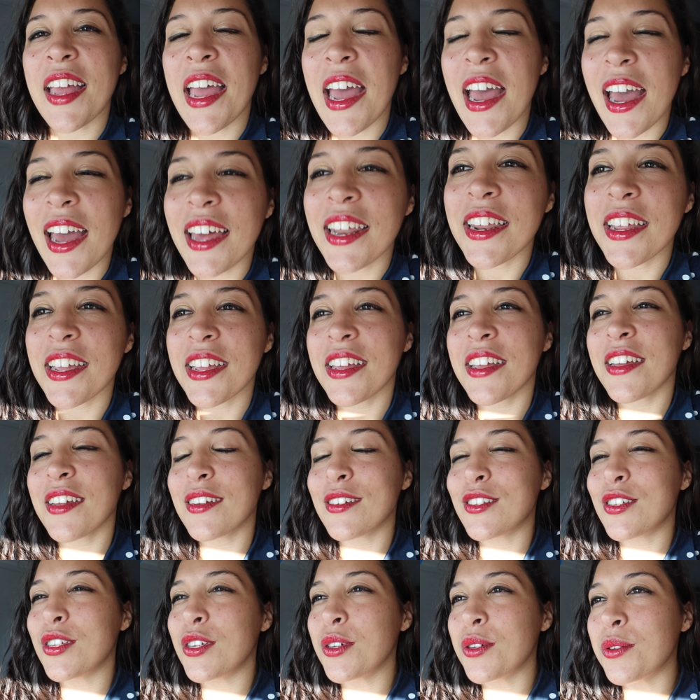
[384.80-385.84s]
heading
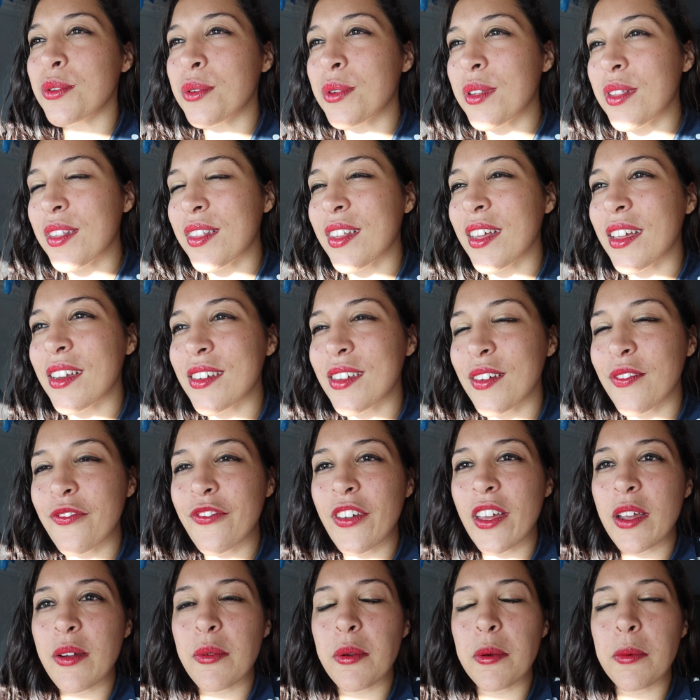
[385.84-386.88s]
to Santa
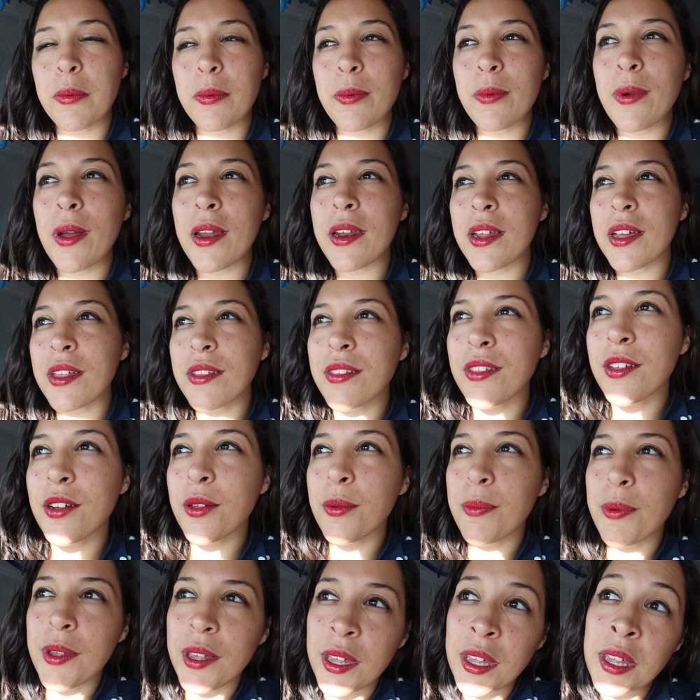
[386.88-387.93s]
Fe. We're running a little
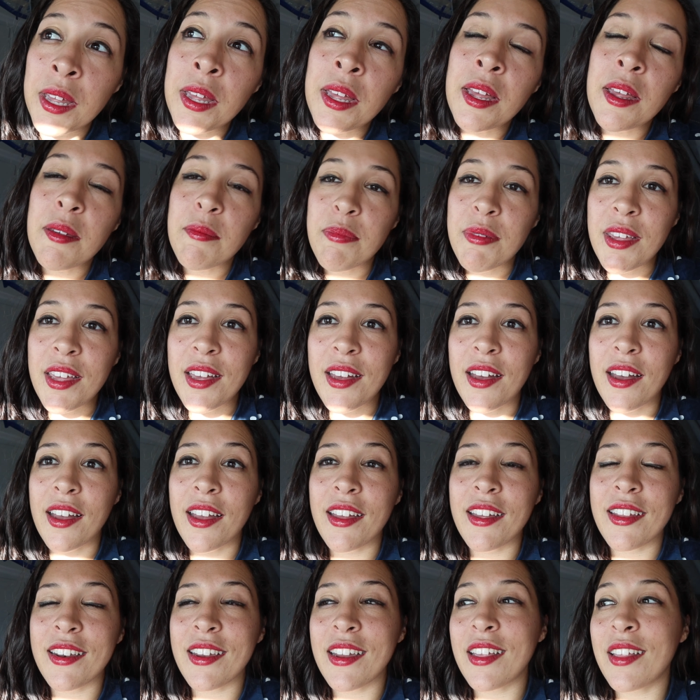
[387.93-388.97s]
bit
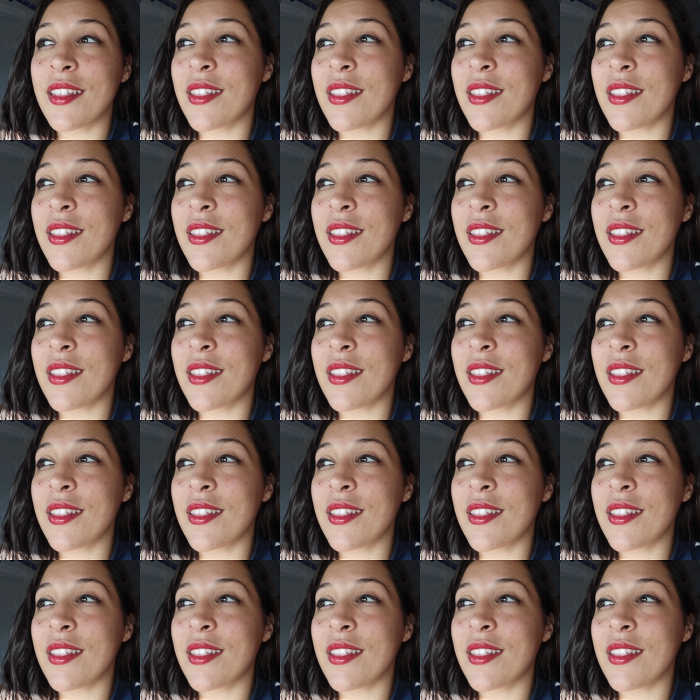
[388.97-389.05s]
behind.